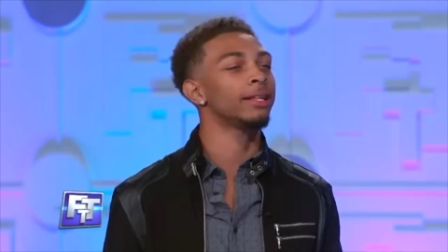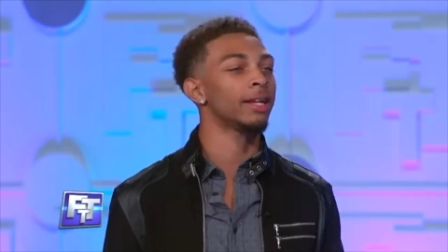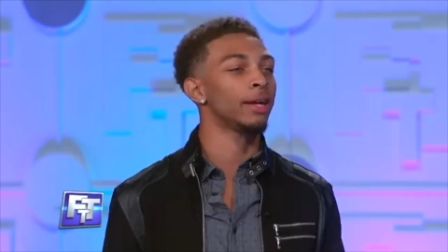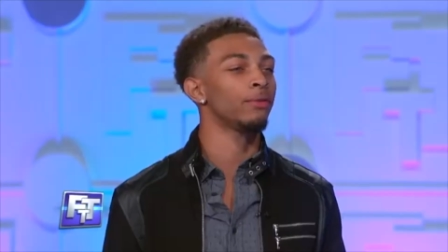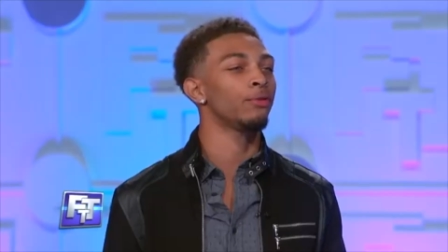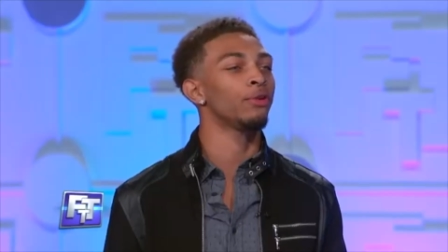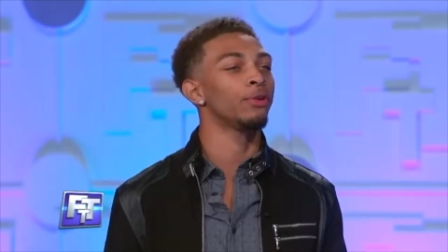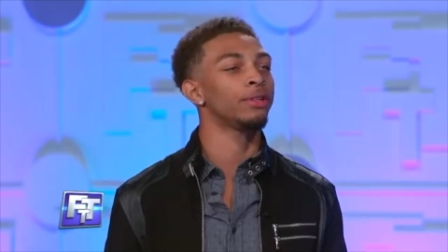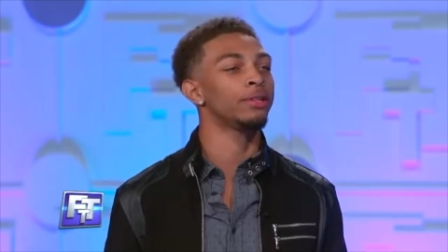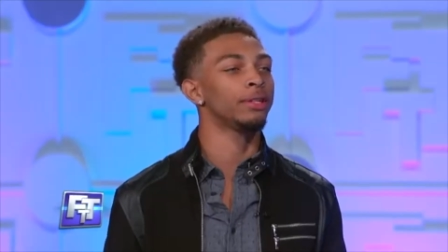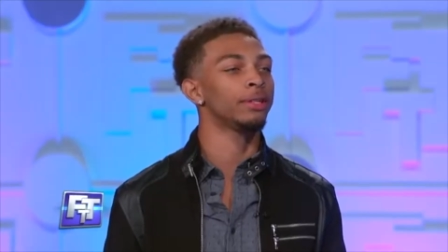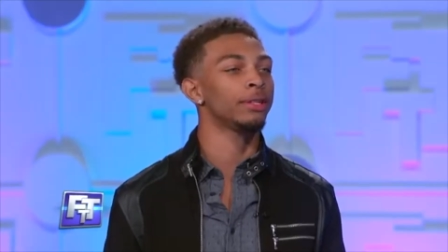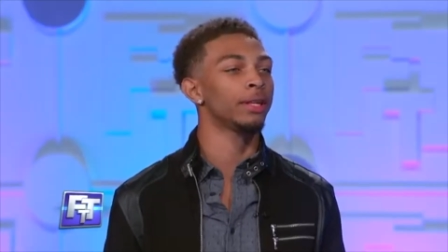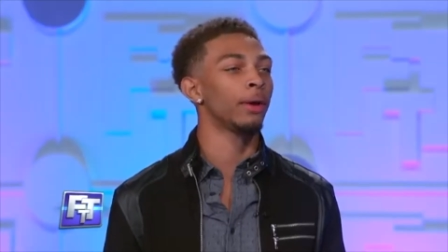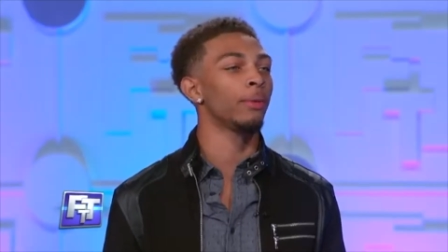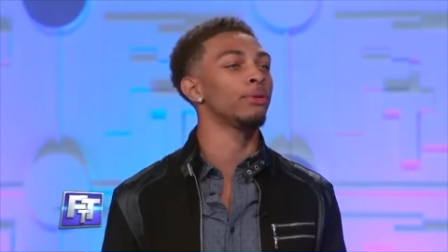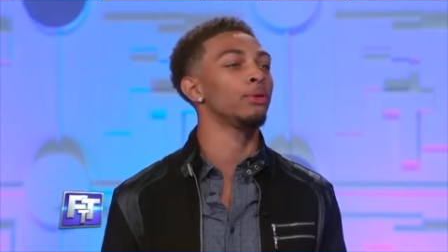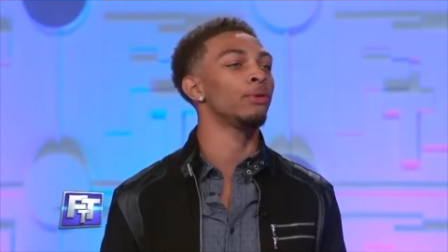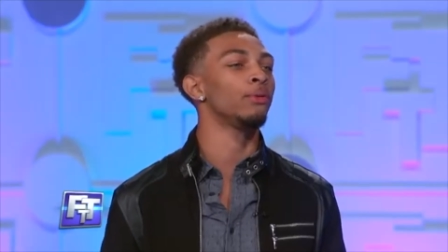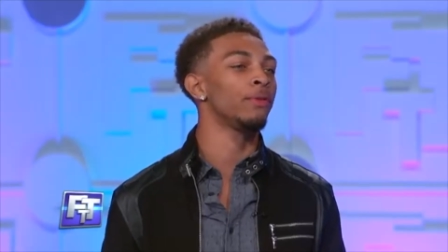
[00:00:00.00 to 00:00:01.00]
night, for instance,
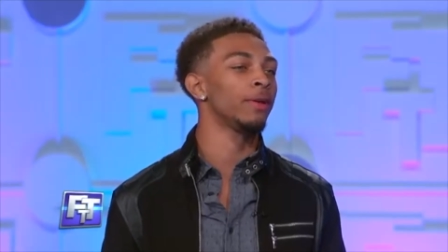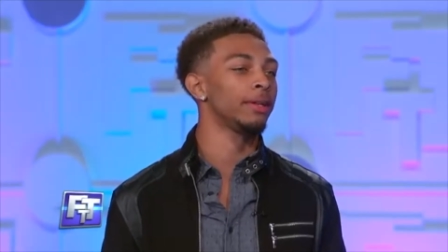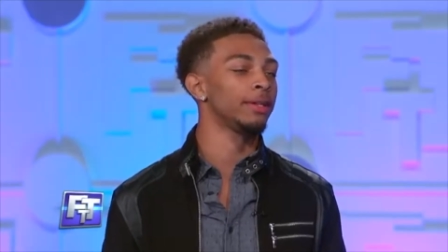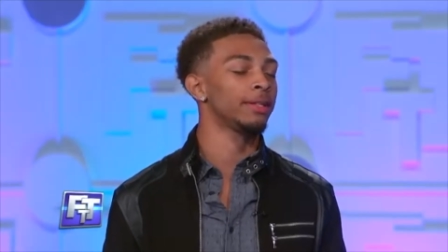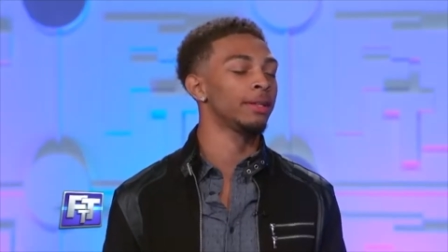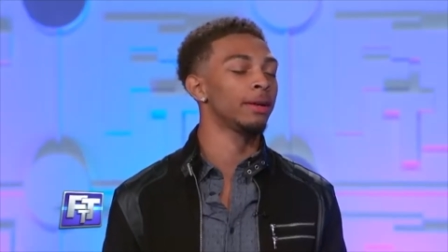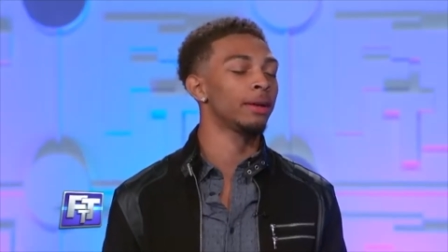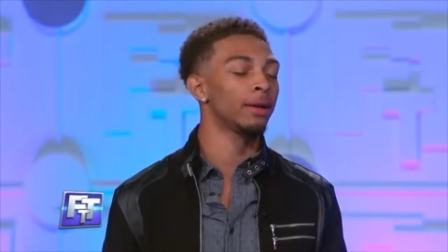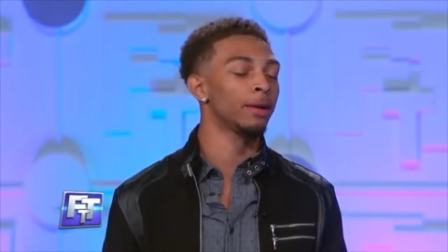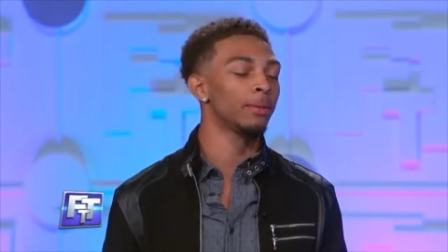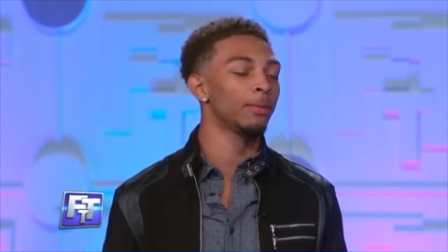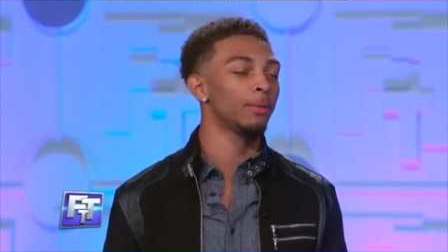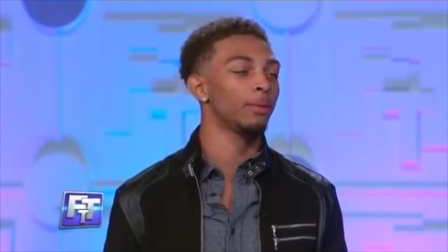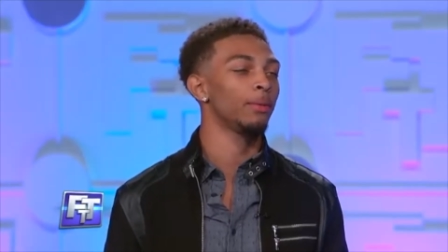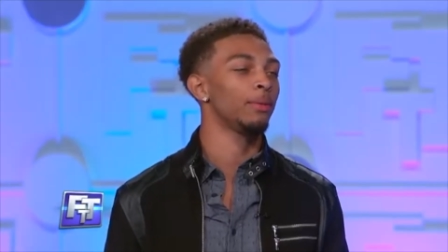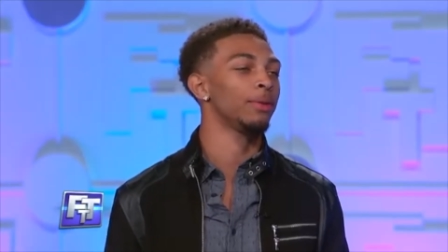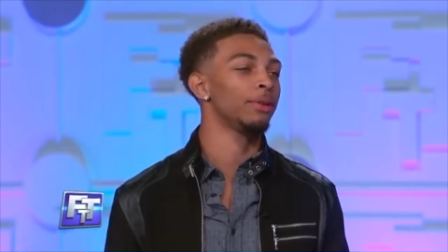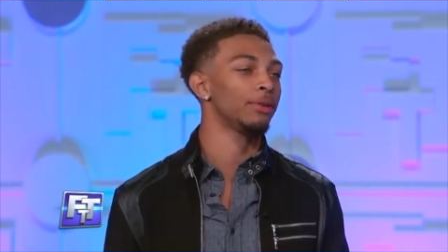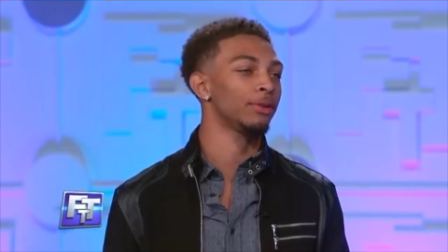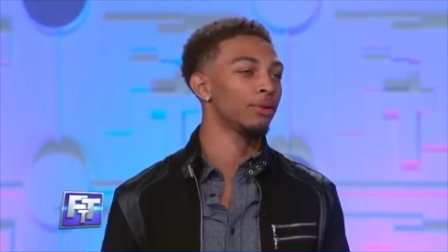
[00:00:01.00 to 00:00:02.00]
I was on FaceTime
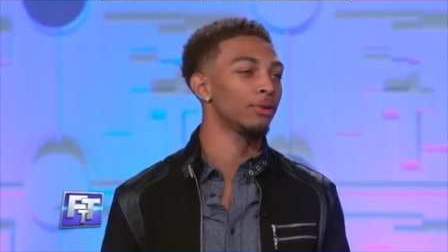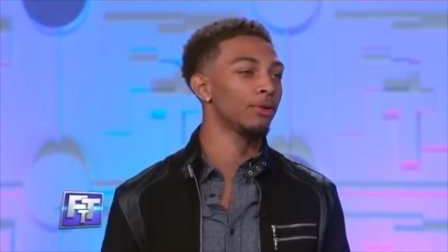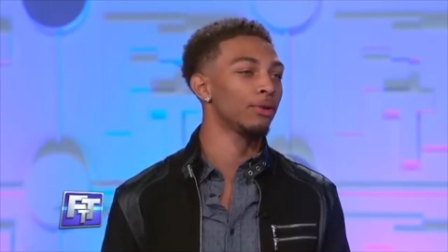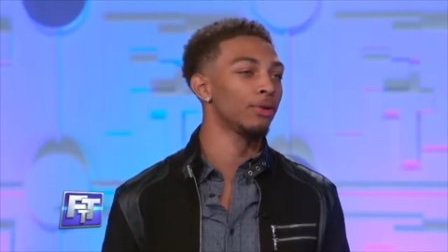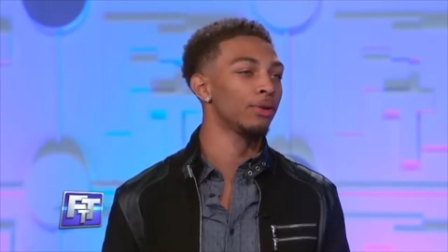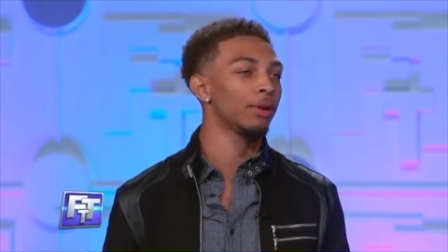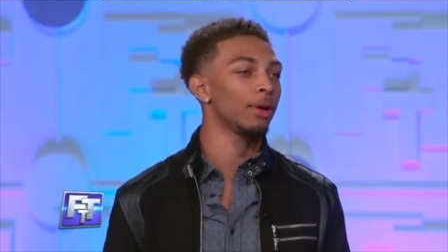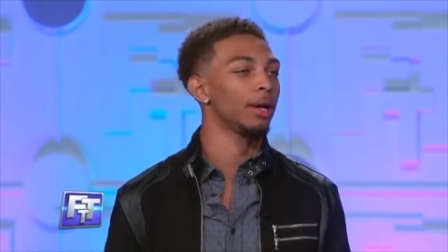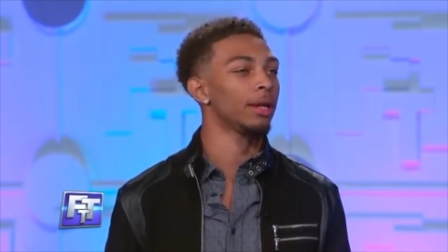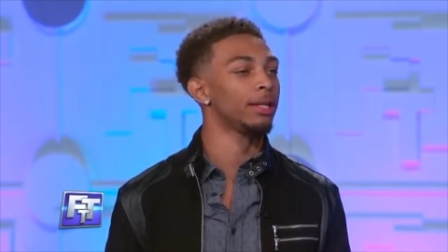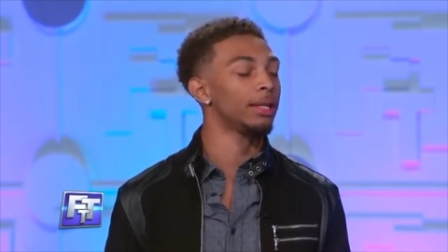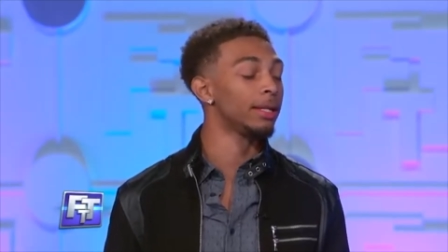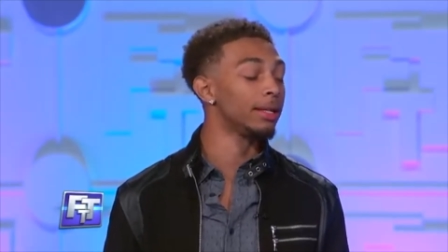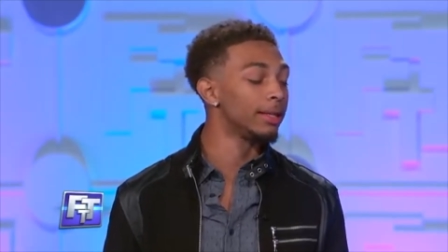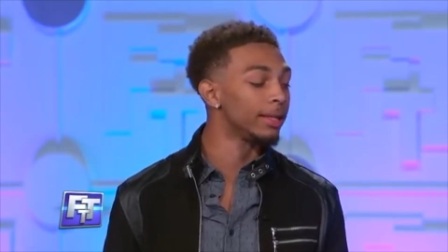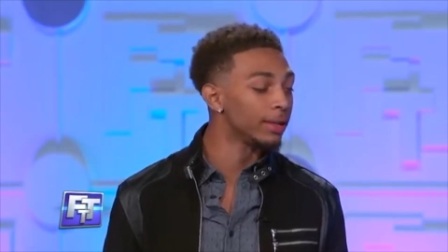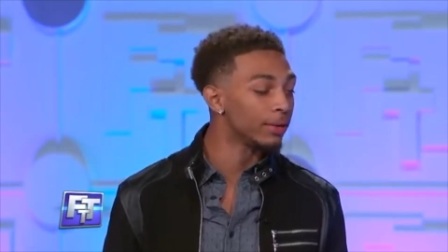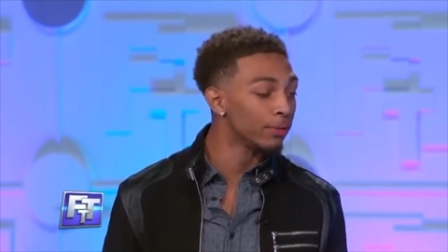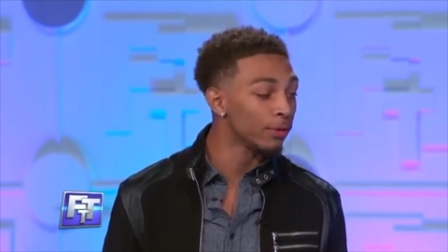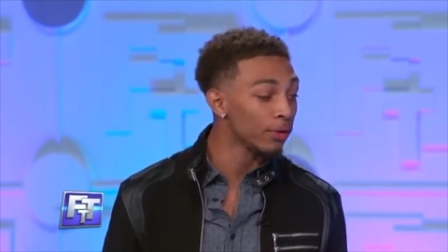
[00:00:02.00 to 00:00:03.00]
with this girl, and she
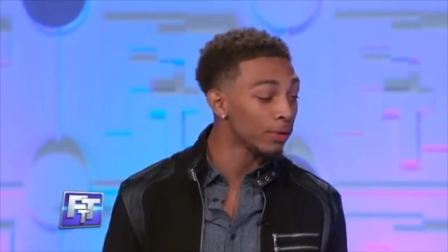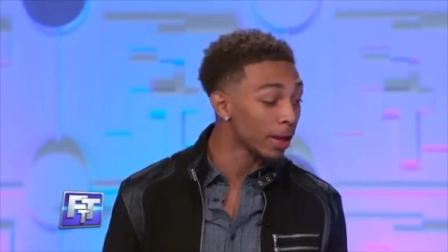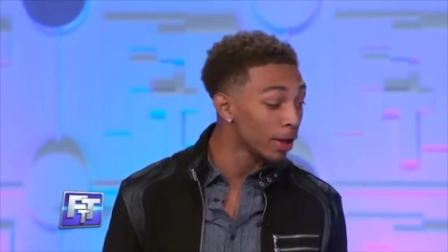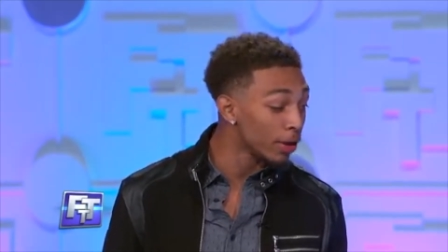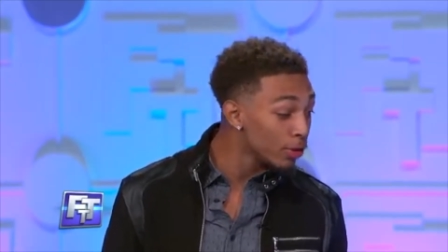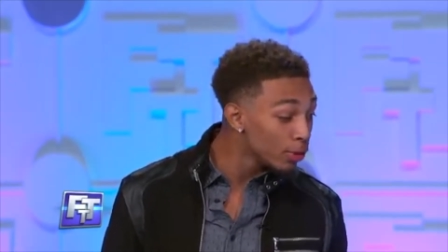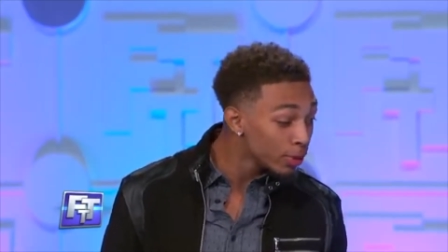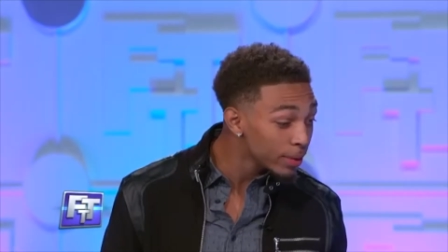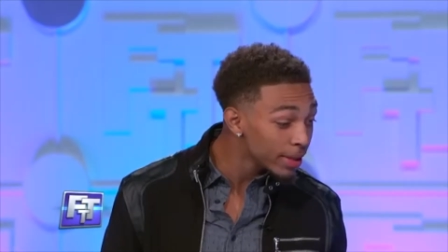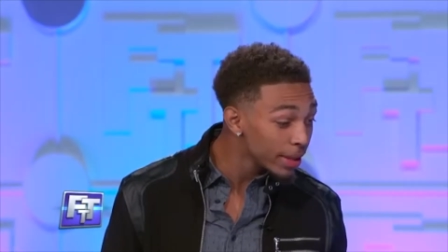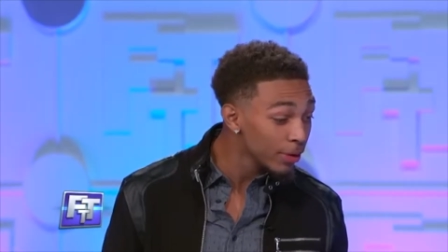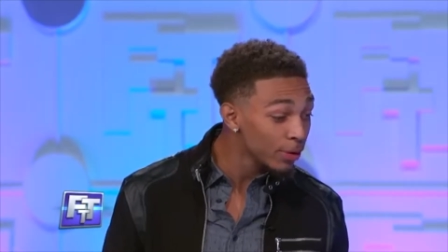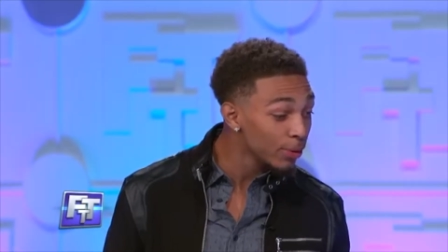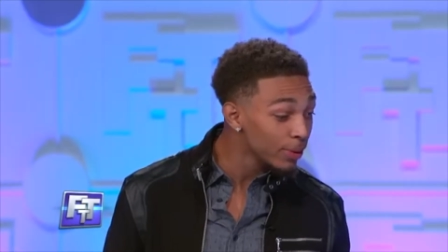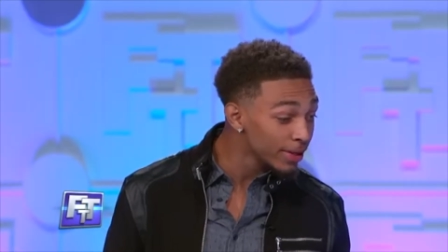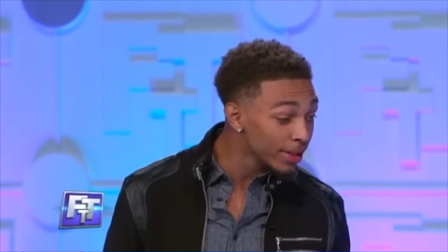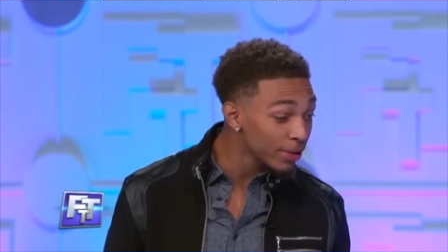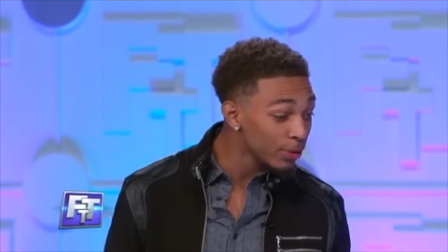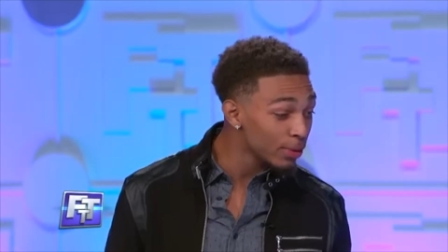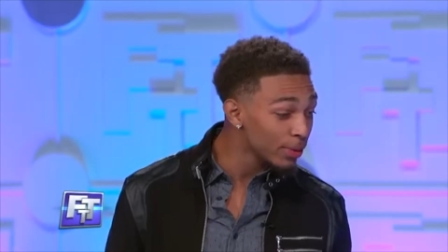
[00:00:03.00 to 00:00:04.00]
just in the phone like, "Who's that?
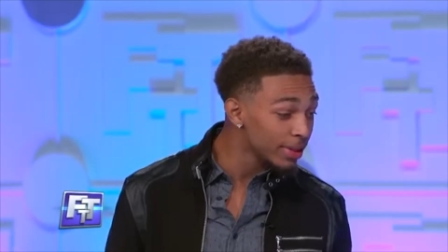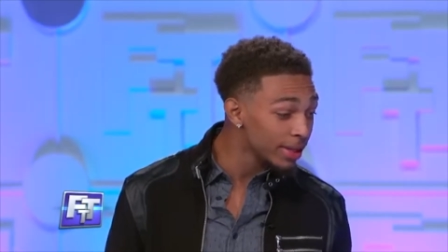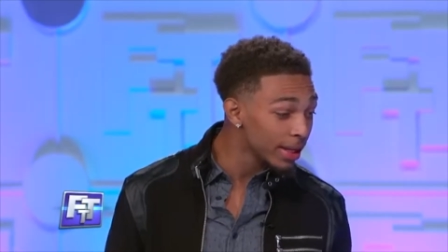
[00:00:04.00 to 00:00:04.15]
Who's that? Who's